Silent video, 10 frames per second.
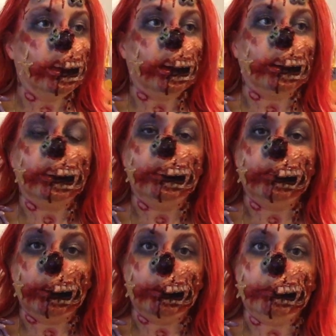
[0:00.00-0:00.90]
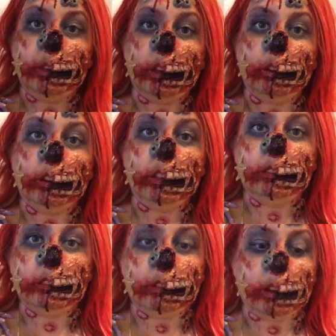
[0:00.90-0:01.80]
and keep following me on
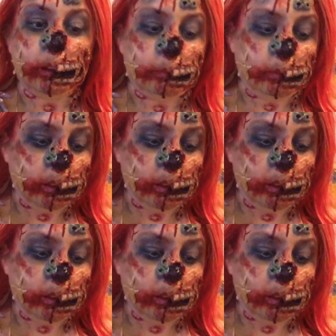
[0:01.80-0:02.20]
Instagram